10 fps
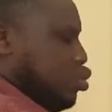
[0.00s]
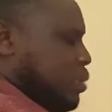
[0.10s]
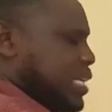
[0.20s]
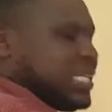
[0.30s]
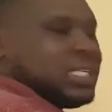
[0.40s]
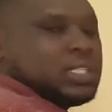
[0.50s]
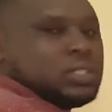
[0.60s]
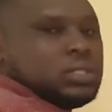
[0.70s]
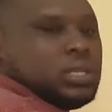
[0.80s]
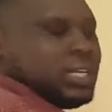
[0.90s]
2 meters
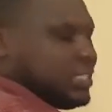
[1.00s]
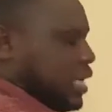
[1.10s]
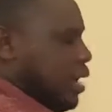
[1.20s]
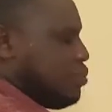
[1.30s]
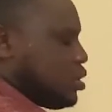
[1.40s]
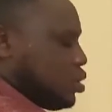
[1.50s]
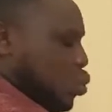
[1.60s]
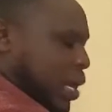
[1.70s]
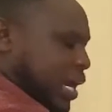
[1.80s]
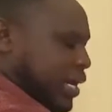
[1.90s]
is times
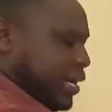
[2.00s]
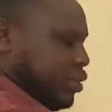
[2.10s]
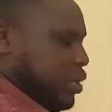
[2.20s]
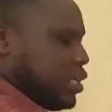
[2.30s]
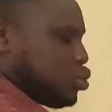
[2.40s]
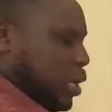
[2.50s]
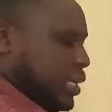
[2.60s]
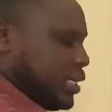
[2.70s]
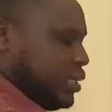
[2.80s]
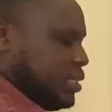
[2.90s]
100, you get
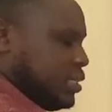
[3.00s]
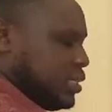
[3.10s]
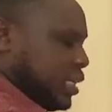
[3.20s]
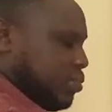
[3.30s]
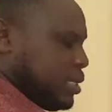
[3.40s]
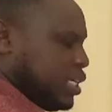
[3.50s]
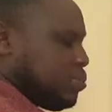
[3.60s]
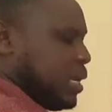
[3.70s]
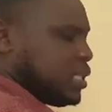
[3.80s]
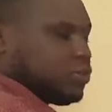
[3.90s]
200 centimeters
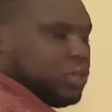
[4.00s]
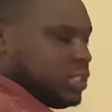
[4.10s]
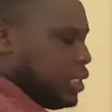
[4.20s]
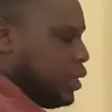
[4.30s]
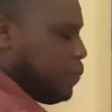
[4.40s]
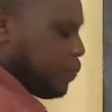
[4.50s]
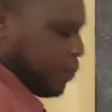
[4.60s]
plus 40.